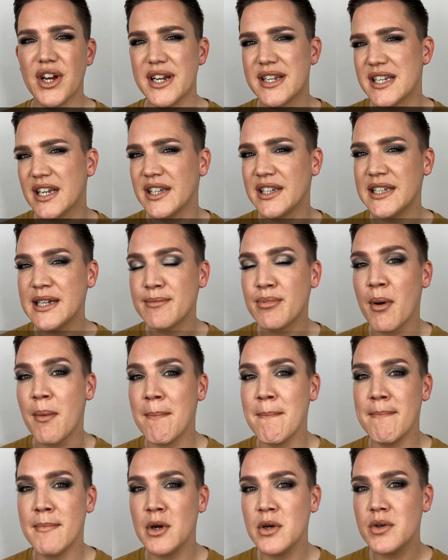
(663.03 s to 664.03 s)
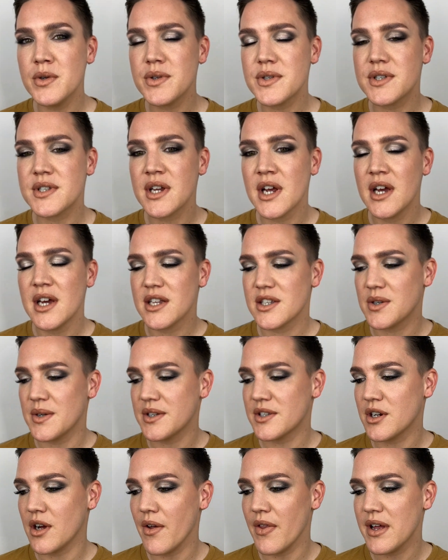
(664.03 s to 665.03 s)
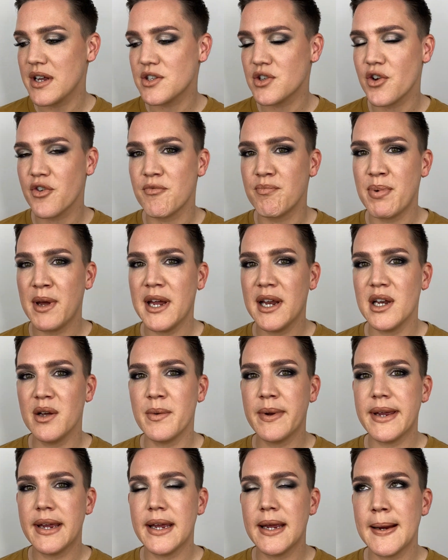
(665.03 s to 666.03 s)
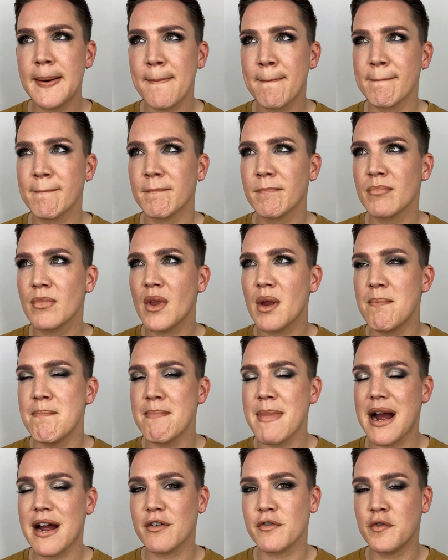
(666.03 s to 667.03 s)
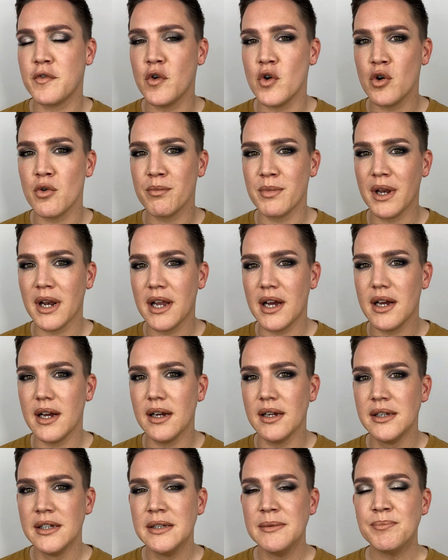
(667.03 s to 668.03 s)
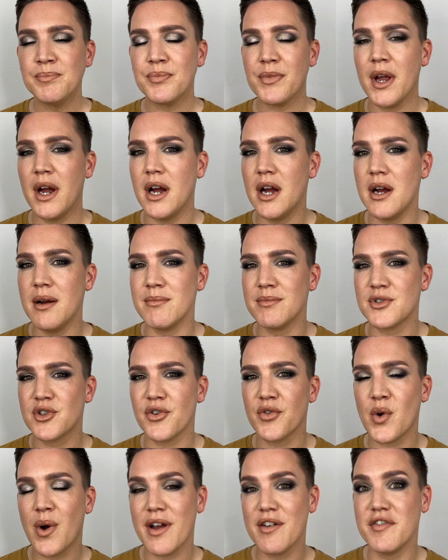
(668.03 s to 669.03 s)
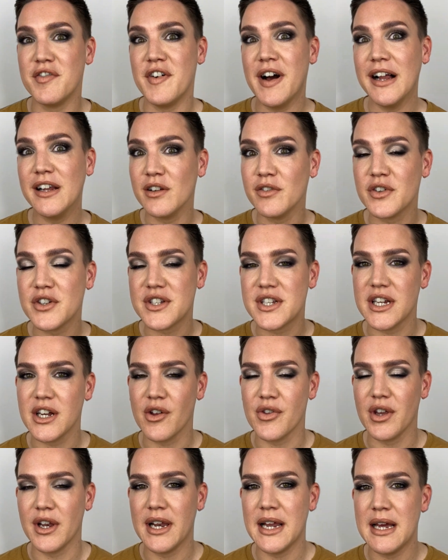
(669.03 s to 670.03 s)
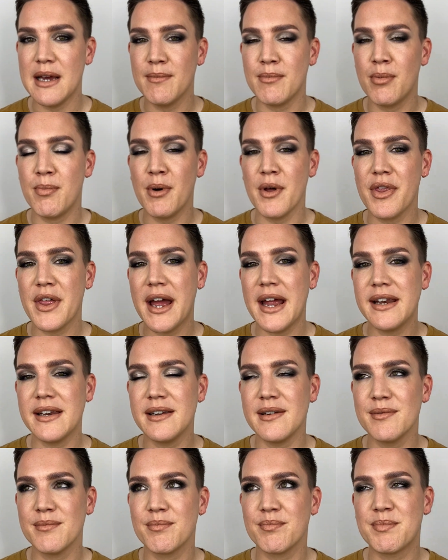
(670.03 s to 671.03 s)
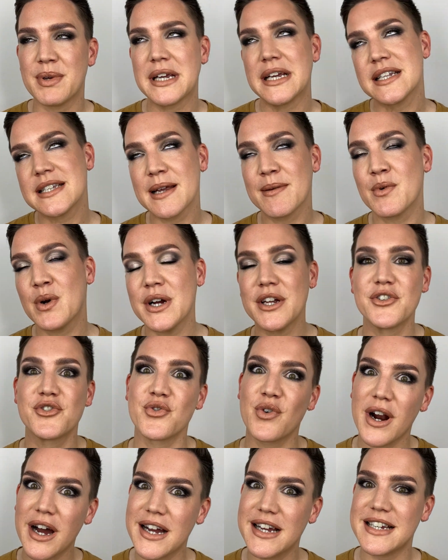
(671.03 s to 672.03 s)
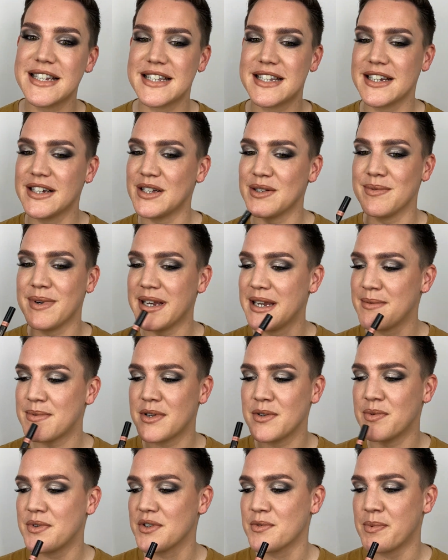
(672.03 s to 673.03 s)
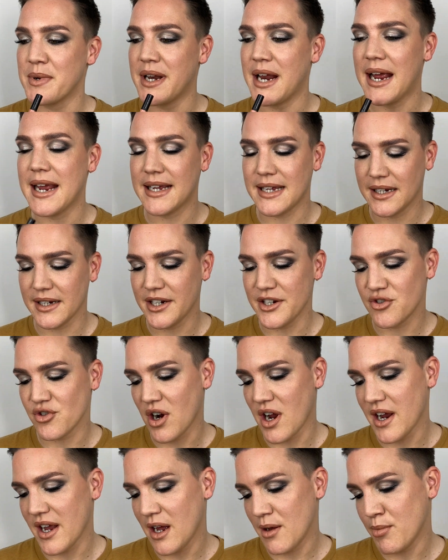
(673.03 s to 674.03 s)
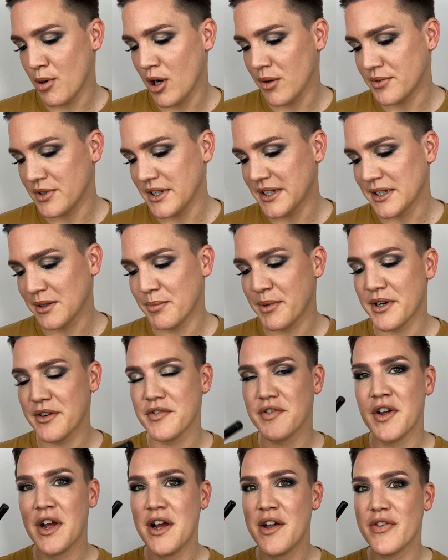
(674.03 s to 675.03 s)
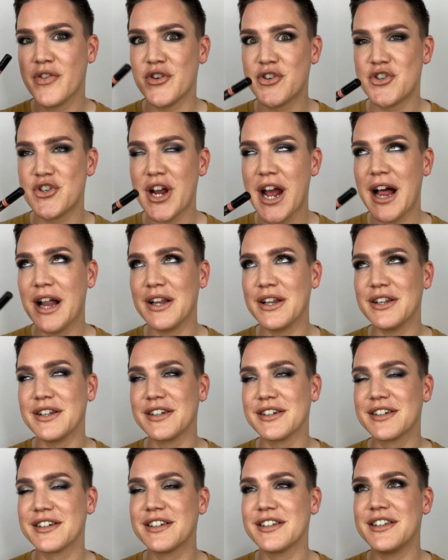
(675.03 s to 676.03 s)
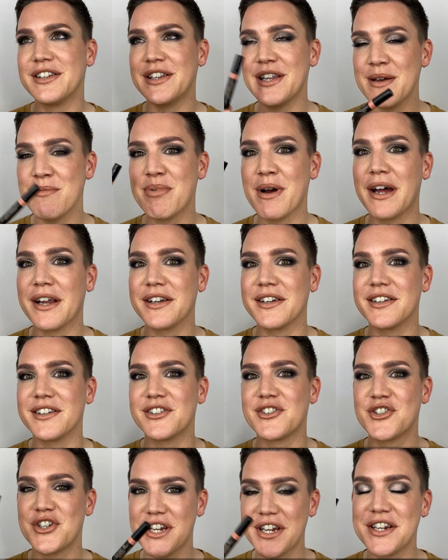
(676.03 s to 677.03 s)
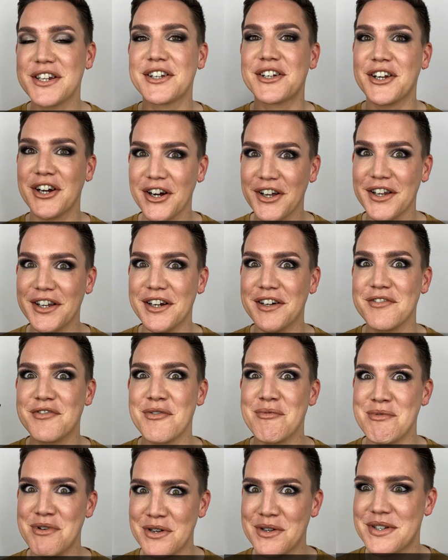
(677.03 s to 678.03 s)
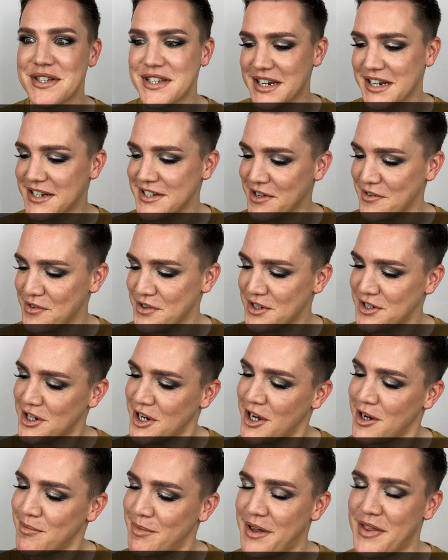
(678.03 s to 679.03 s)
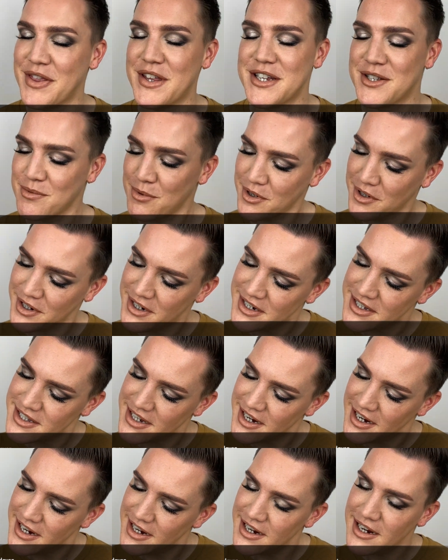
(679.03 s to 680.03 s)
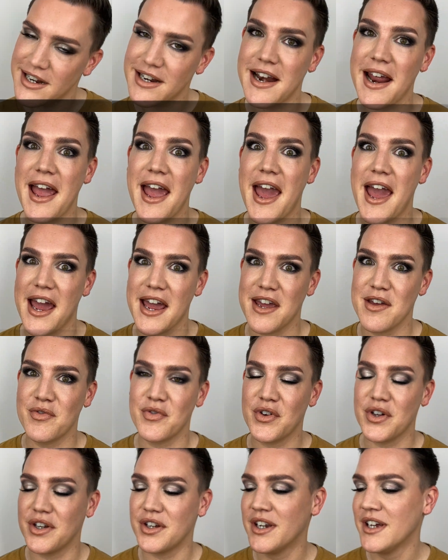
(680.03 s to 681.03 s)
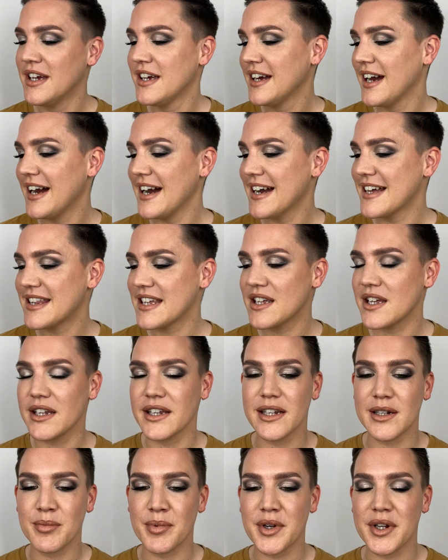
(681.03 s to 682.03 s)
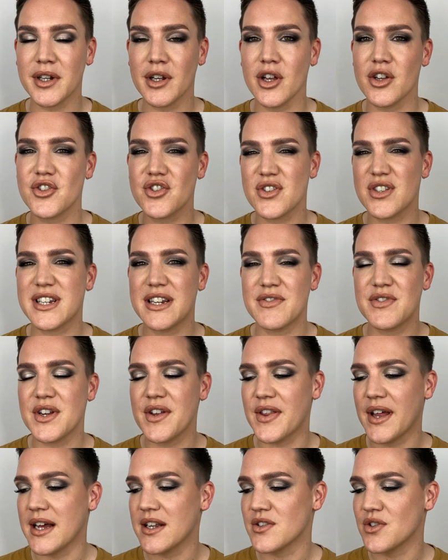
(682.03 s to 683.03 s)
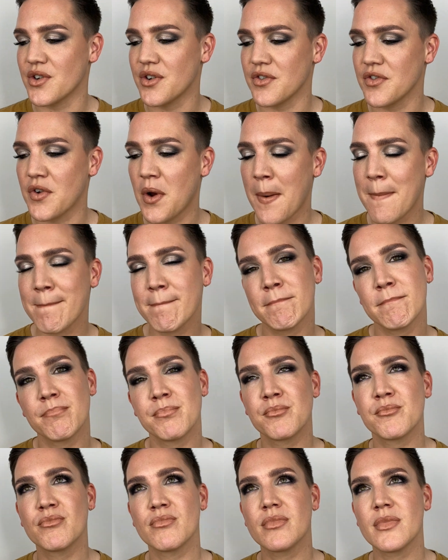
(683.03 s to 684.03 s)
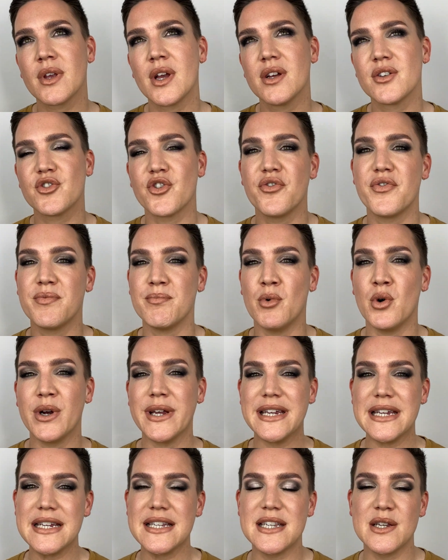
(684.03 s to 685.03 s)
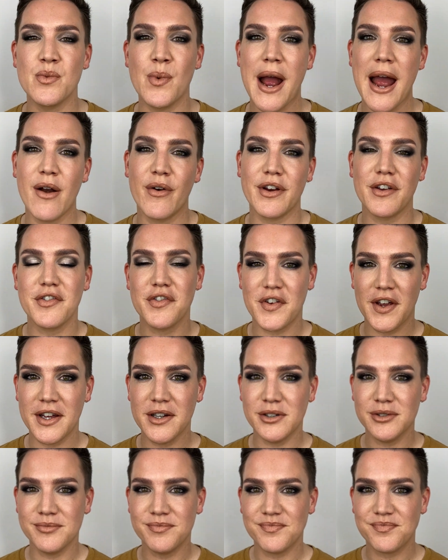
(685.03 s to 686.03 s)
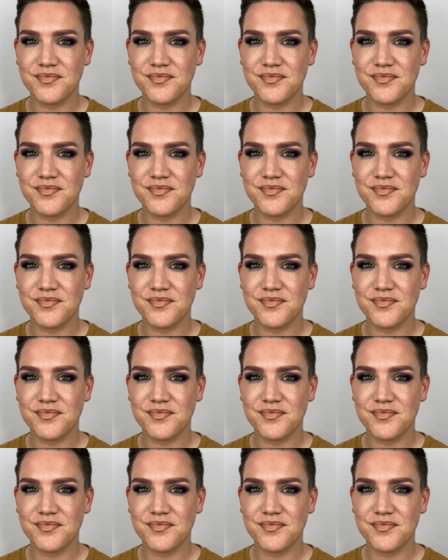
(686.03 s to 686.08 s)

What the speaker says: It's a lip mousse, so it's got that sort of pillowy matte formula. Sort of quite velvety on the lip, but then because I'm quite dry still, my lips have just been achingly dry, I popped a little bit of the gel lip and cheek colour from Nudestix over the top, and this one is in Haven. I think a little bit of gloss just gives it that sort of more easy wearing feel.